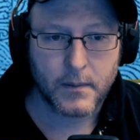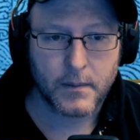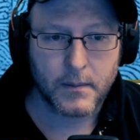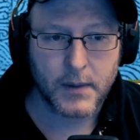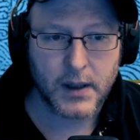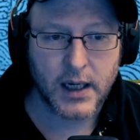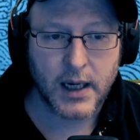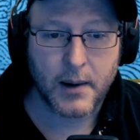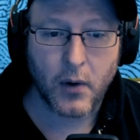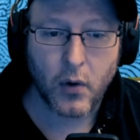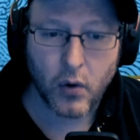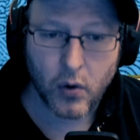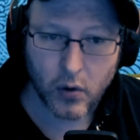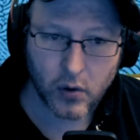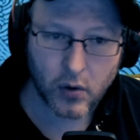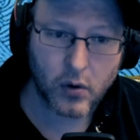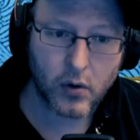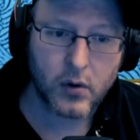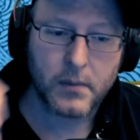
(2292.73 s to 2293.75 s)
uh,
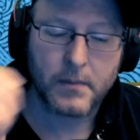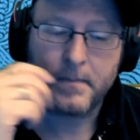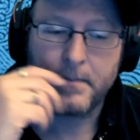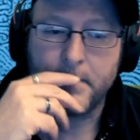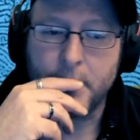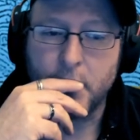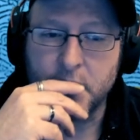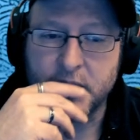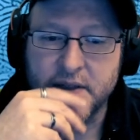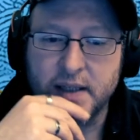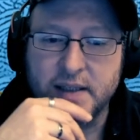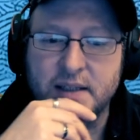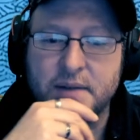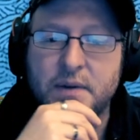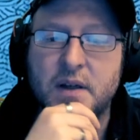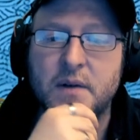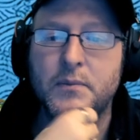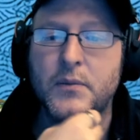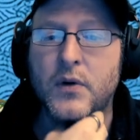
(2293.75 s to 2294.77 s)
or alternatively,
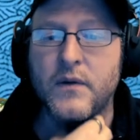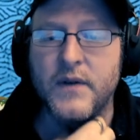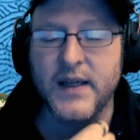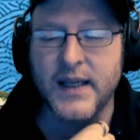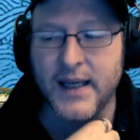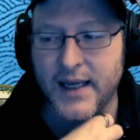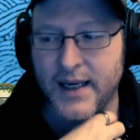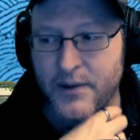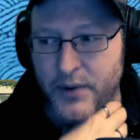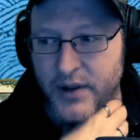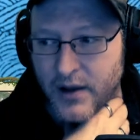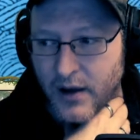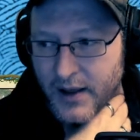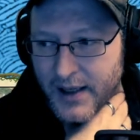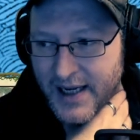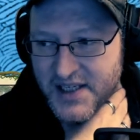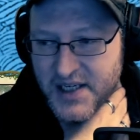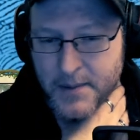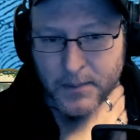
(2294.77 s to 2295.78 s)
we could move in here. We can't
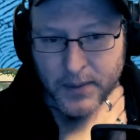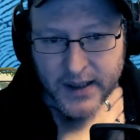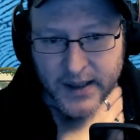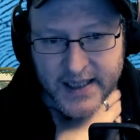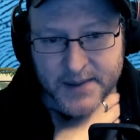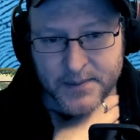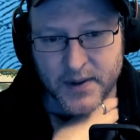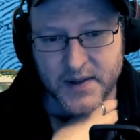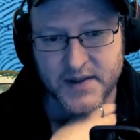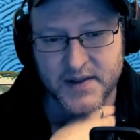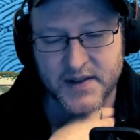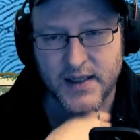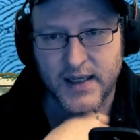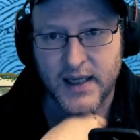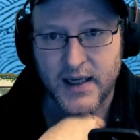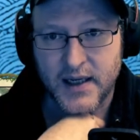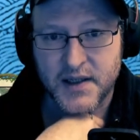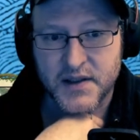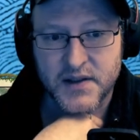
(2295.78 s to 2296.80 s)
actually place presence in
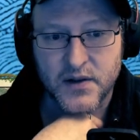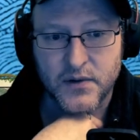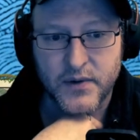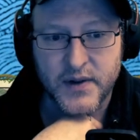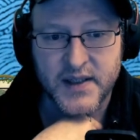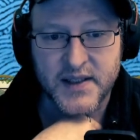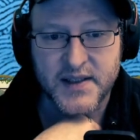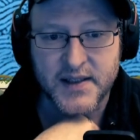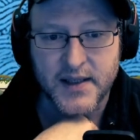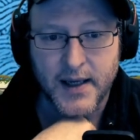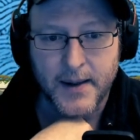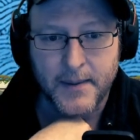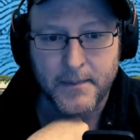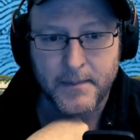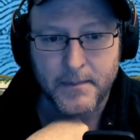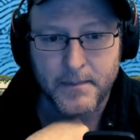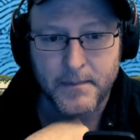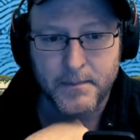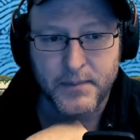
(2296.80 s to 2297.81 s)
here because there is
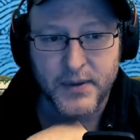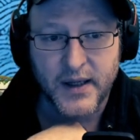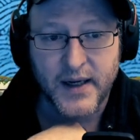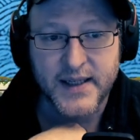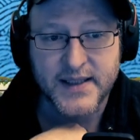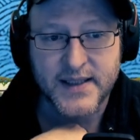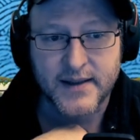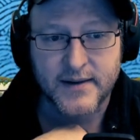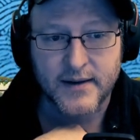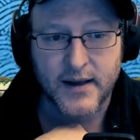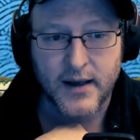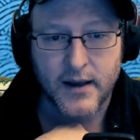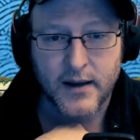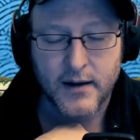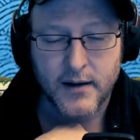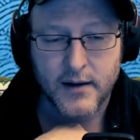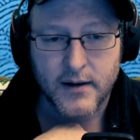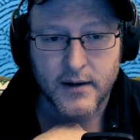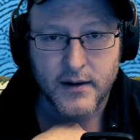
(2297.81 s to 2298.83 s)
um, blight in there.
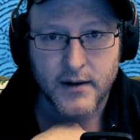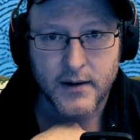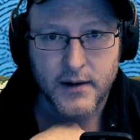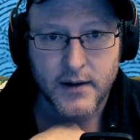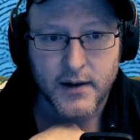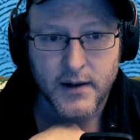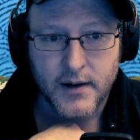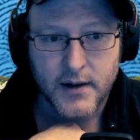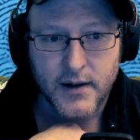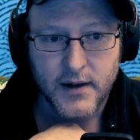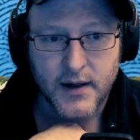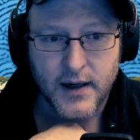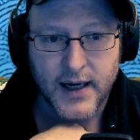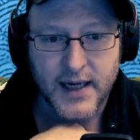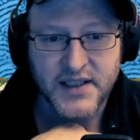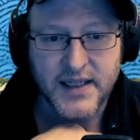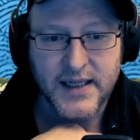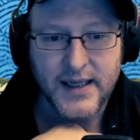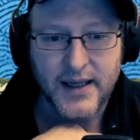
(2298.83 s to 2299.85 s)
I
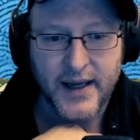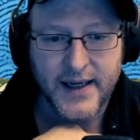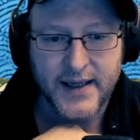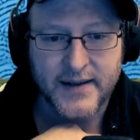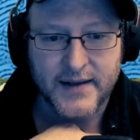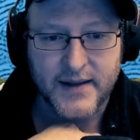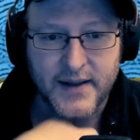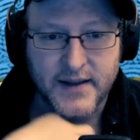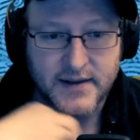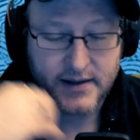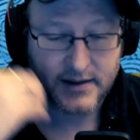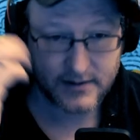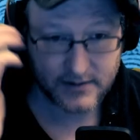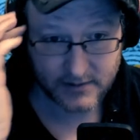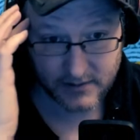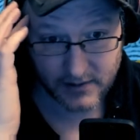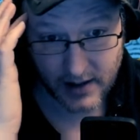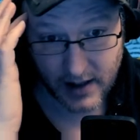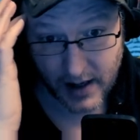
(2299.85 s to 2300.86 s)
actually like this.
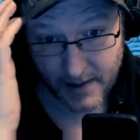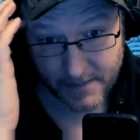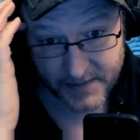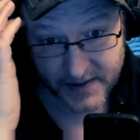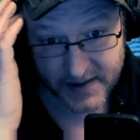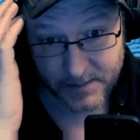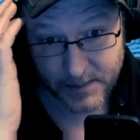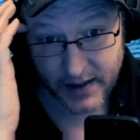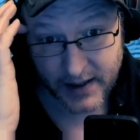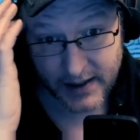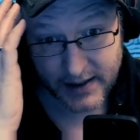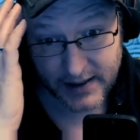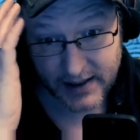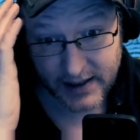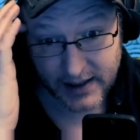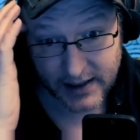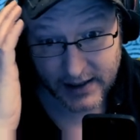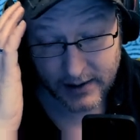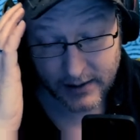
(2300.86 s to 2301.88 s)
Um, this being in
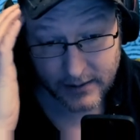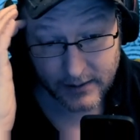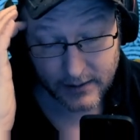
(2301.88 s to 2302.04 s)
here.